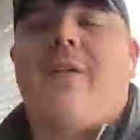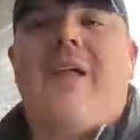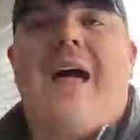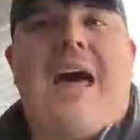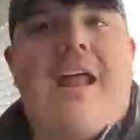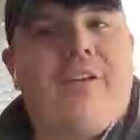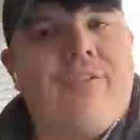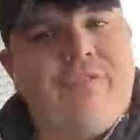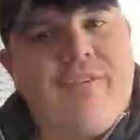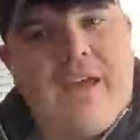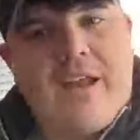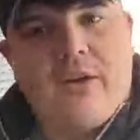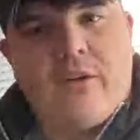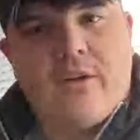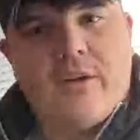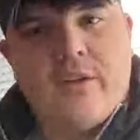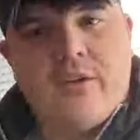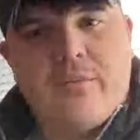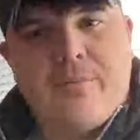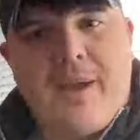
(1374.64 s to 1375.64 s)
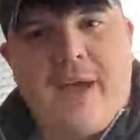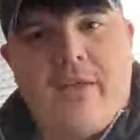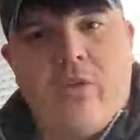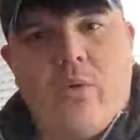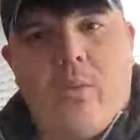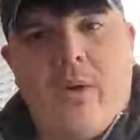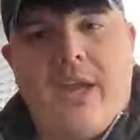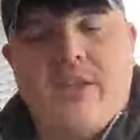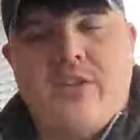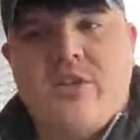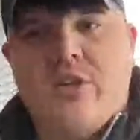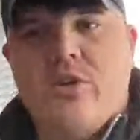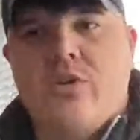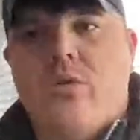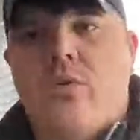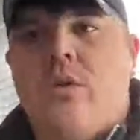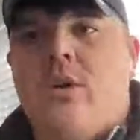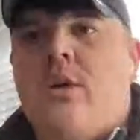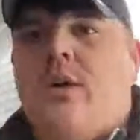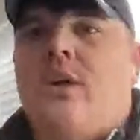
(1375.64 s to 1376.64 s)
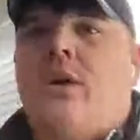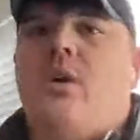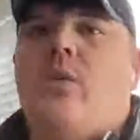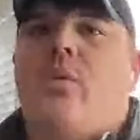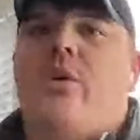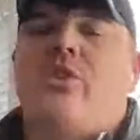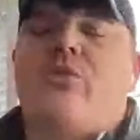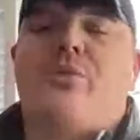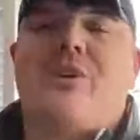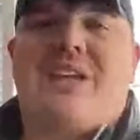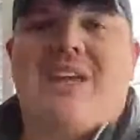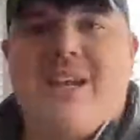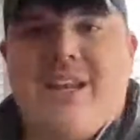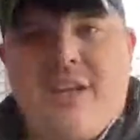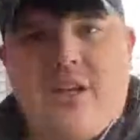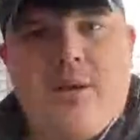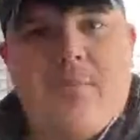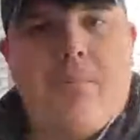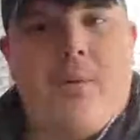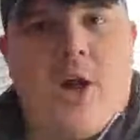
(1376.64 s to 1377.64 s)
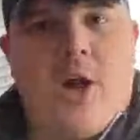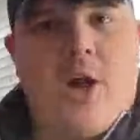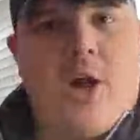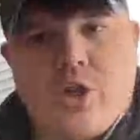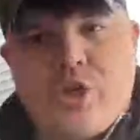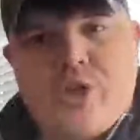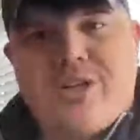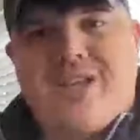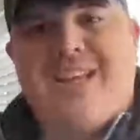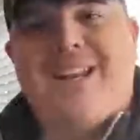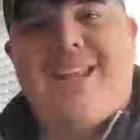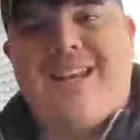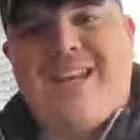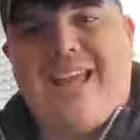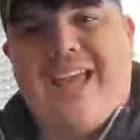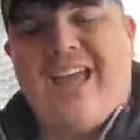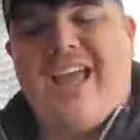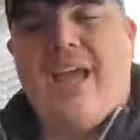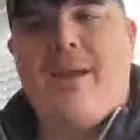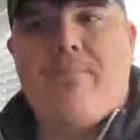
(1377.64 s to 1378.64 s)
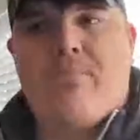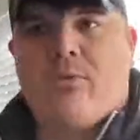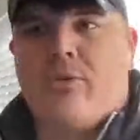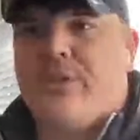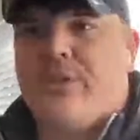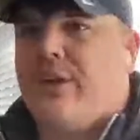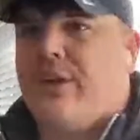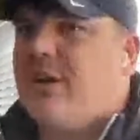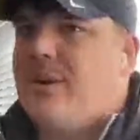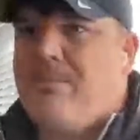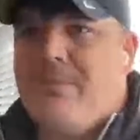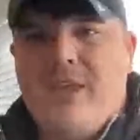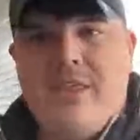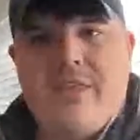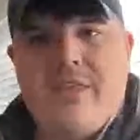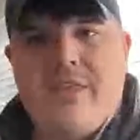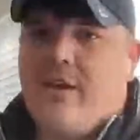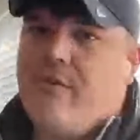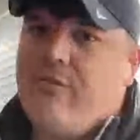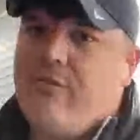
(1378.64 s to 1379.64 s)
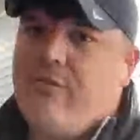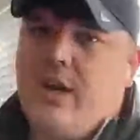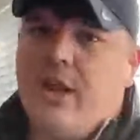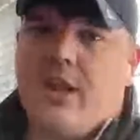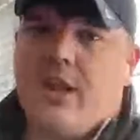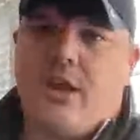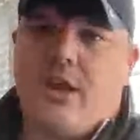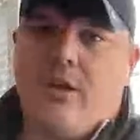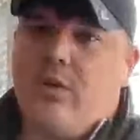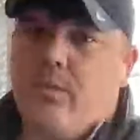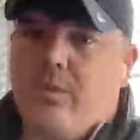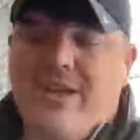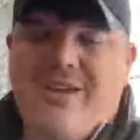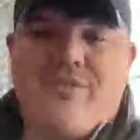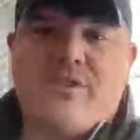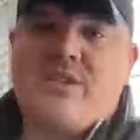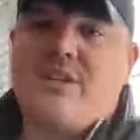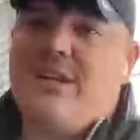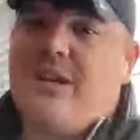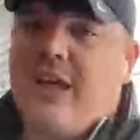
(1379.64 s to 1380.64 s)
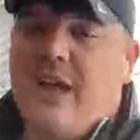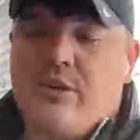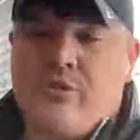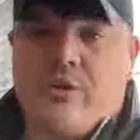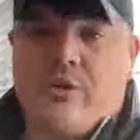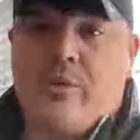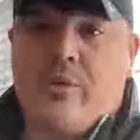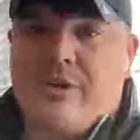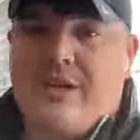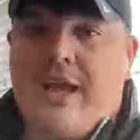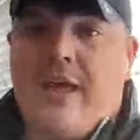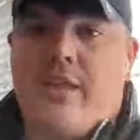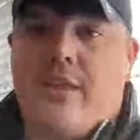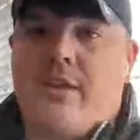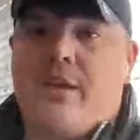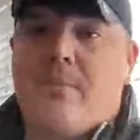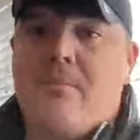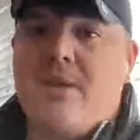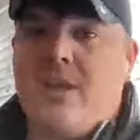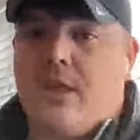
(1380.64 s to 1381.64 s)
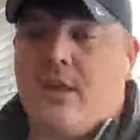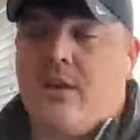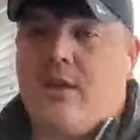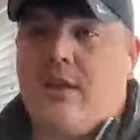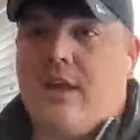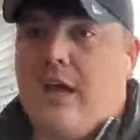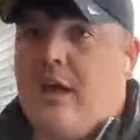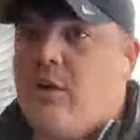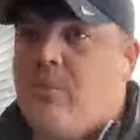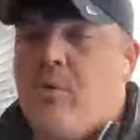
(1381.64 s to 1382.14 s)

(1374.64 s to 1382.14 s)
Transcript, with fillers: A lot of veterans, by the way, too. Once we get into March, get into April, they're going to be there every night. We haven't seen Andre Iguodala in a minute.